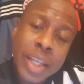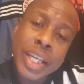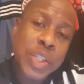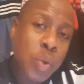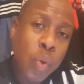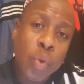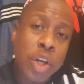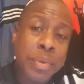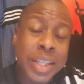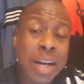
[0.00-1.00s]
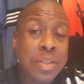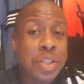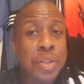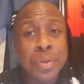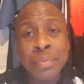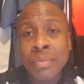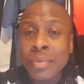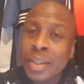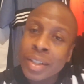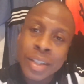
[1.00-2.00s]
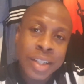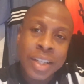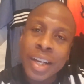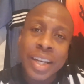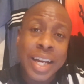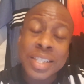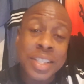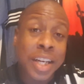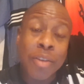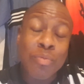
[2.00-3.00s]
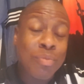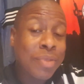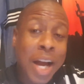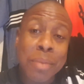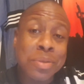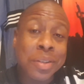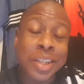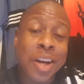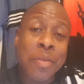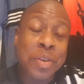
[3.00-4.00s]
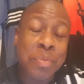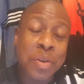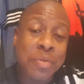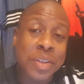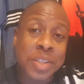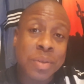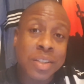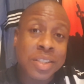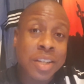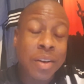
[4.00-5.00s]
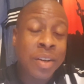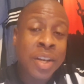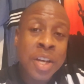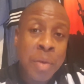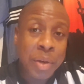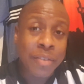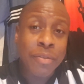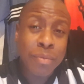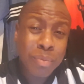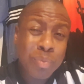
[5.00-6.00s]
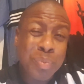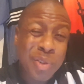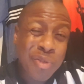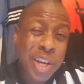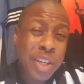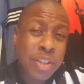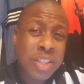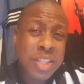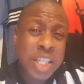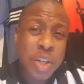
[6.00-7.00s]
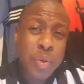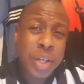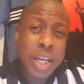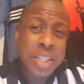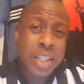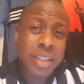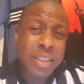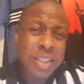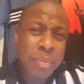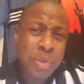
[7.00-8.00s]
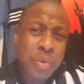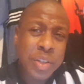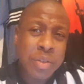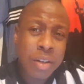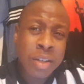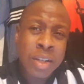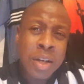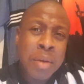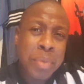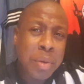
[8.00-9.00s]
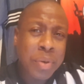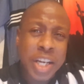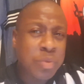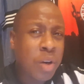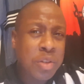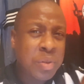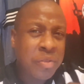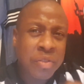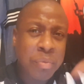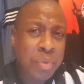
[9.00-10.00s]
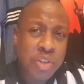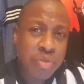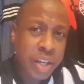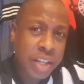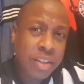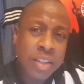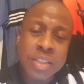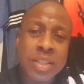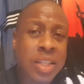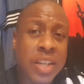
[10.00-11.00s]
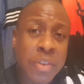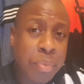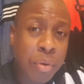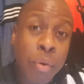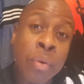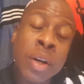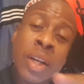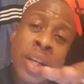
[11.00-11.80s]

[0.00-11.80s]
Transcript: It's all going to be down to you. And that's it. I'm absolutely over the moon with this one. So be really good to see who he gets in, because I'm sure he's got people that he's worked with from Madrid to Liverpool,